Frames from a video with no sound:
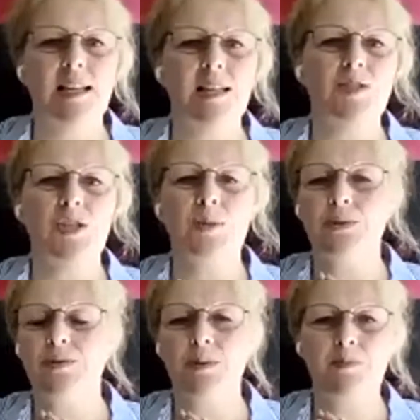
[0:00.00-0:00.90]
some
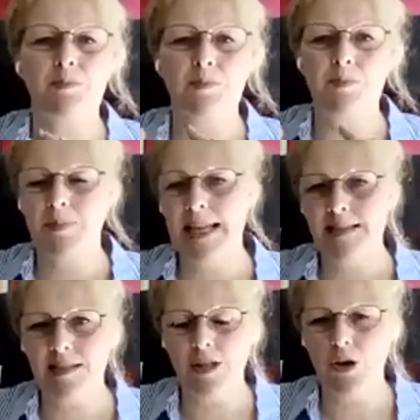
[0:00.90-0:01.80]
of the
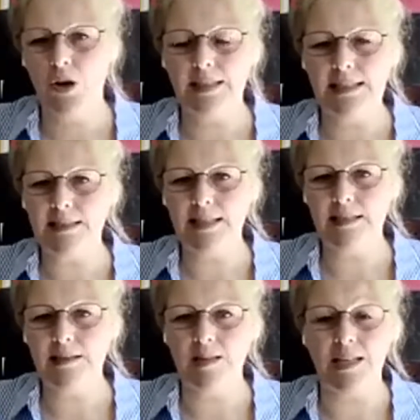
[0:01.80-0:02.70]
best con
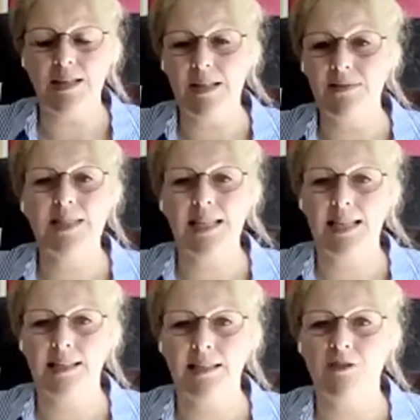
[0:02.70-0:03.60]
articles I've ever
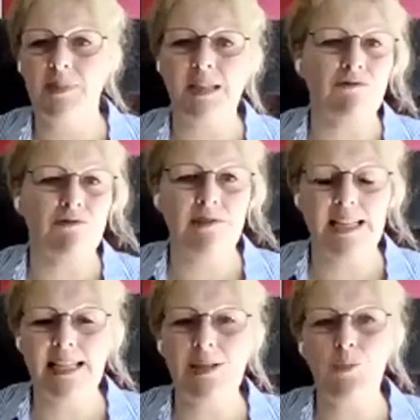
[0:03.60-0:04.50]
seen have been
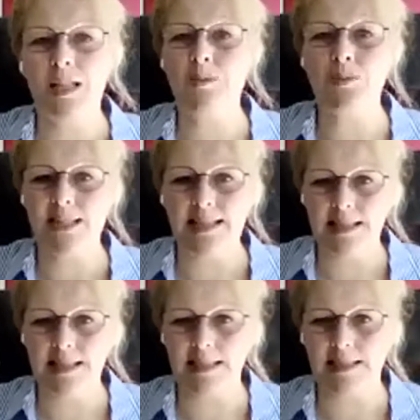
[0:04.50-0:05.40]
really well
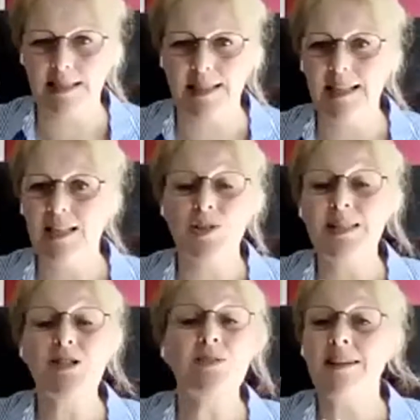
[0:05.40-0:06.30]
presented. So
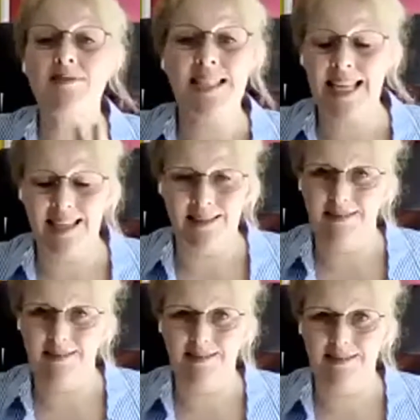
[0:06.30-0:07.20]
it's no guarantee
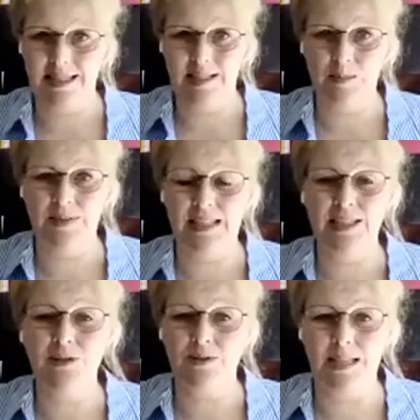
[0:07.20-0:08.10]
that something
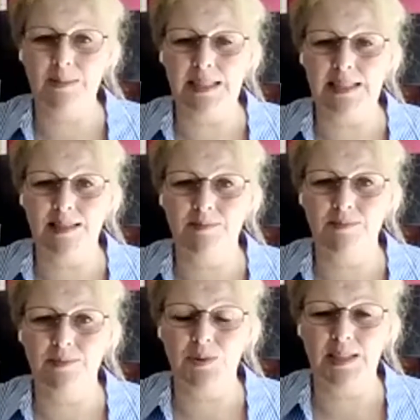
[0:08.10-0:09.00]
looks fabulous,
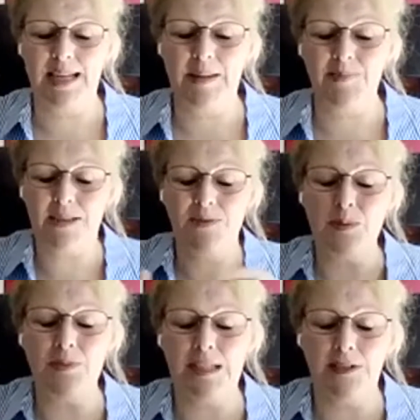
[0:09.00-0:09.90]
okay? That if
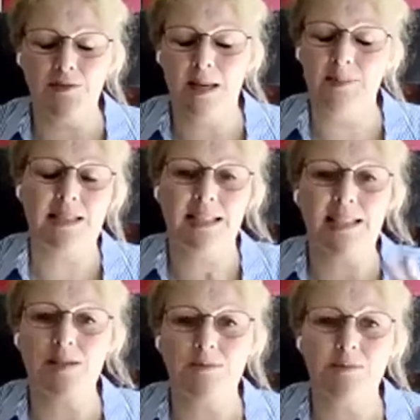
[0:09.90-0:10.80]
something looks fabulous,
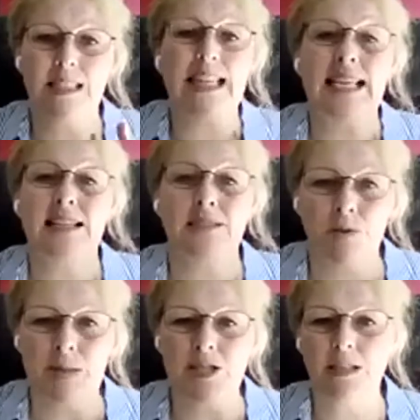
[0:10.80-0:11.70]
that it isn't
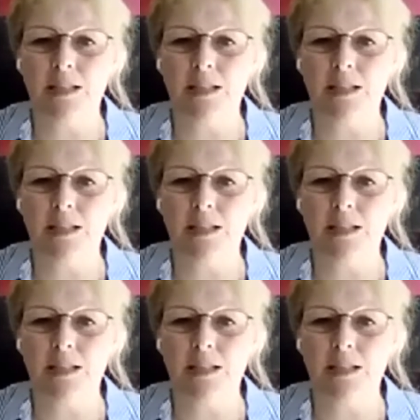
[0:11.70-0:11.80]
rubbish.